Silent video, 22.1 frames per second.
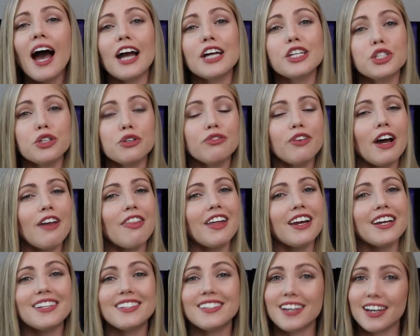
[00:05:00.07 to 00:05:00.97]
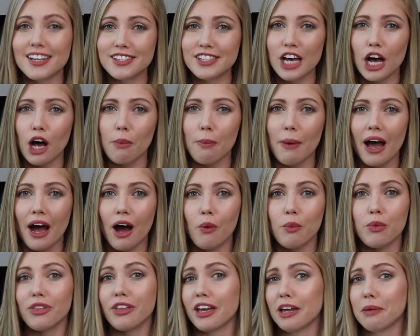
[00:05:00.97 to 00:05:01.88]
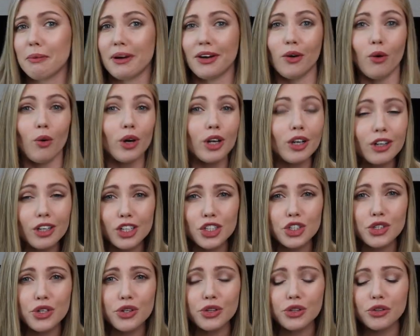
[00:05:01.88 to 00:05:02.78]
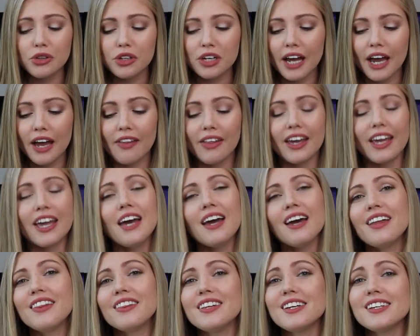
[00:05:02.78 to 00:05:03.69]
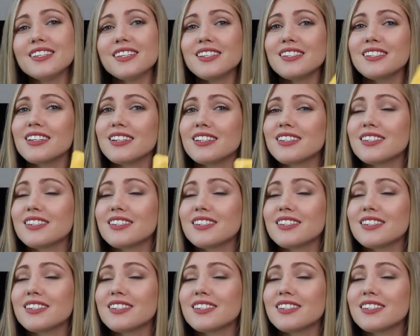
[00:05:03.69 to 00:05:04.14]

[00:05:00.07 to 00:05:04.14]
I do find that it does help out with like my oil control through the day. Like this is a